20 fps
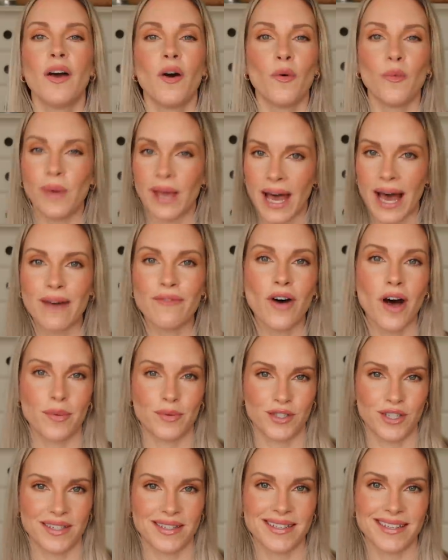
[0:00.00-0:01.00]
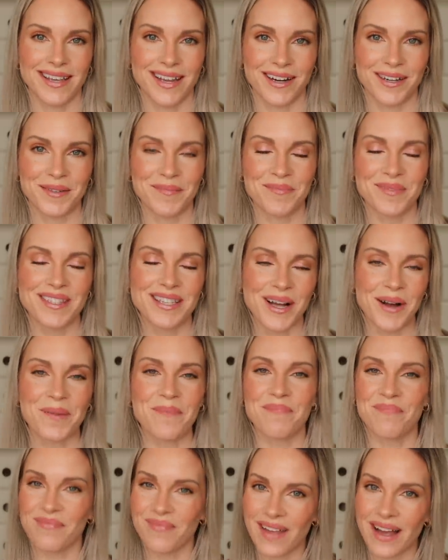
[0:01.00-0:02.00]
We have options here. So
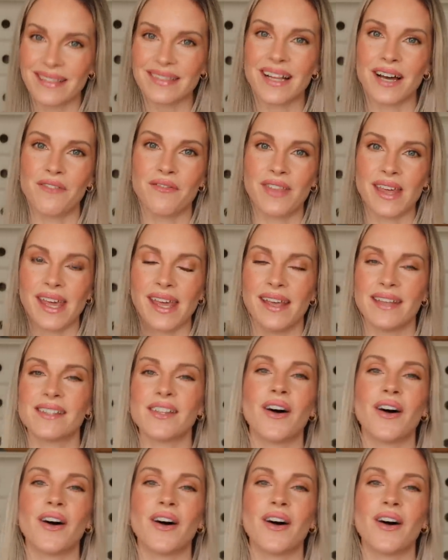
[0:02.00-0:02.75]
love these.